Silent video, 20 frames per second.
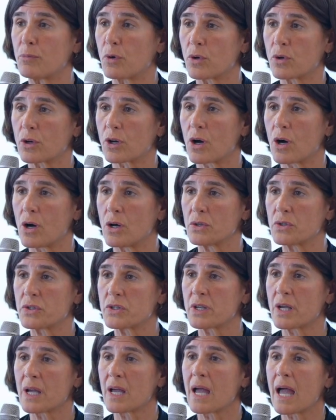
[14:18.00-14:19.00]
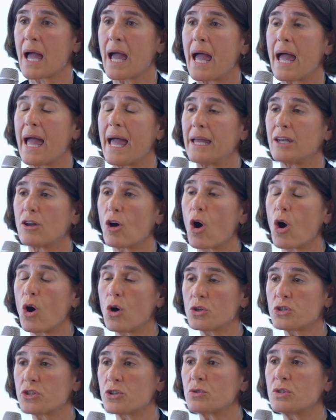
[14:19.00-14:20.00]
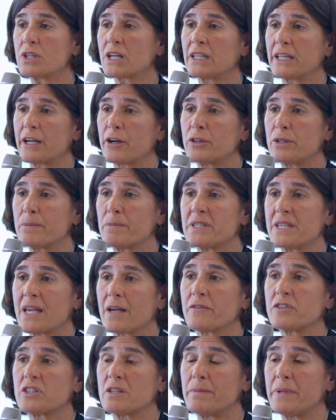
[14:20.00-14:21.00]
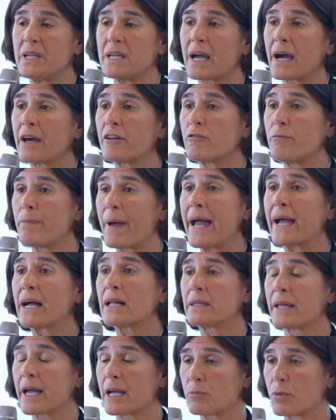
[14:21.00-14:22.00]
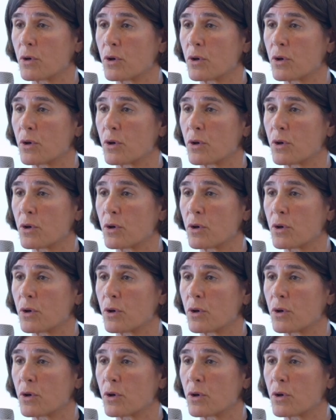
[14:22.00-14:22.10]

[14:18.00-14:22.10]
protocols, and also declared themselves to be kind of bank-like